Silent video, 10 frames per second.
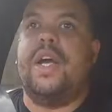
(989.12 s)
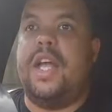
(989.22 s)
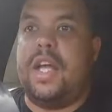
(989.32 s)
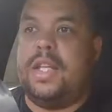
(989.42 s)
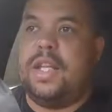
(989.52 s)

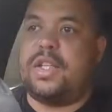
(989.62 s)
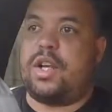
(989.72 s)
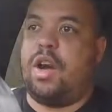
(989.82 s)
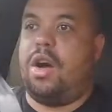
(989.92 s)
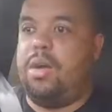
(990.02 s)
In this
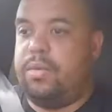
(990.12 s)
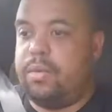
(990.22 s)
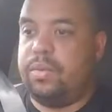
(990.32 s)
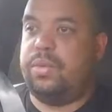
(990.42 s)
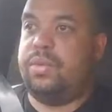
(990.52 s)
car,
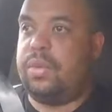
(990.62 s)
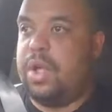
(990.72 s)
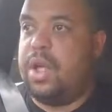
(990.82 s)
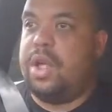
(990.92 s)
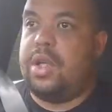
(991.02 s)

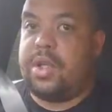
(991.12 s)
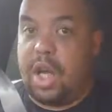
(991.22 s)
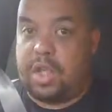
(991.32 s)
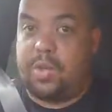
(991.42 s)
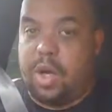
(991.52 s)

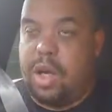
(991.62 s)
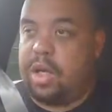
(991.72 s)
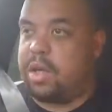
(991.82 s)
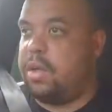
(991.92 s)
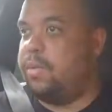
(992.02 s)
does work,
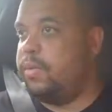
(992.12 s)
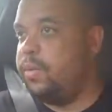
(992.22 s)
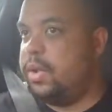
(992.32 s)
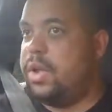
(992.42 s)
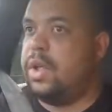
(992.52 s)

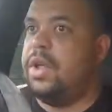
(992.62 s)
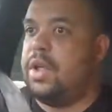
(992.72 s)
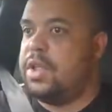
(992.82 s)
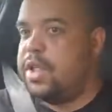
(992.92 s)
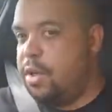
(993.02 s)

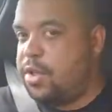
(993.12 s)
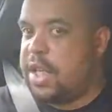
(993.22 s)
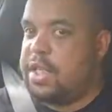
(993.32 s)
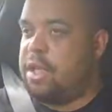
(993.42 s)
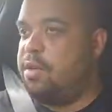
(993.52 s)
still
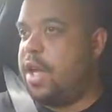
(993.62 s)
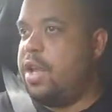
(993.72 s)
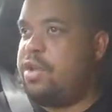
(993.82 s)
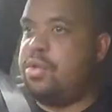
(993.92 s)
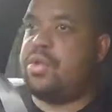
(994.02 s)
takes a little
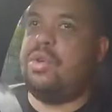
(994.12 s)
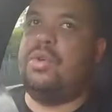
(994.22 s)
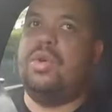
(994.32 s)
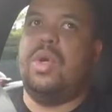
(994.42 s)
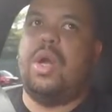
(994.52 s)
getting used
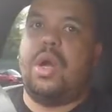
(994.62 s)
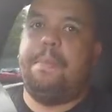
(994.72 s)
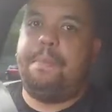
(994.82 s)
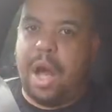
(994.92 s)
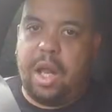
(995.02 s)
to,
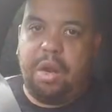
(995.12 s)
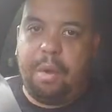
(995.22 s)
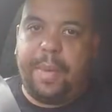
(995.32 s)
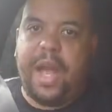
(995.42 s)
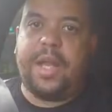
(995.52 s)
but a
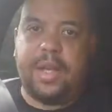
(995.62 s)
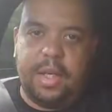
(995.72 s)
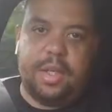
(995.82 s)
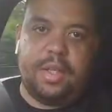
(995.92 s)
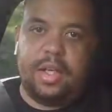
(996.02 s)
lot better than
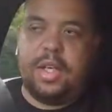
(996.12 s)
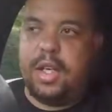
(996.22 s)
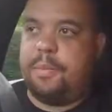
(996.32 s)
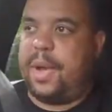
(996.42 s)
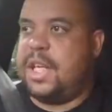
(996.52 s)

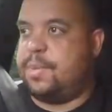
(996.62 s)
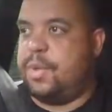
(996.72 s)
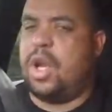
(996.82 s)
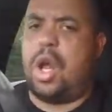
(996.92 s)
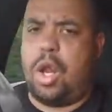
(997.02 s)
in the
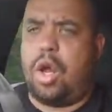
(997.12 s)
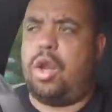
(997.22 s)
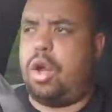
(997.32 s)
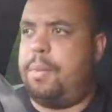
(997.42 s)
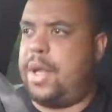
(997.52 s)
Paceman, a
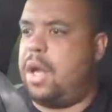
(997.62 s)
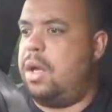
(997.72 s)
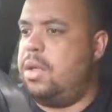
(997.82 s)
lot better.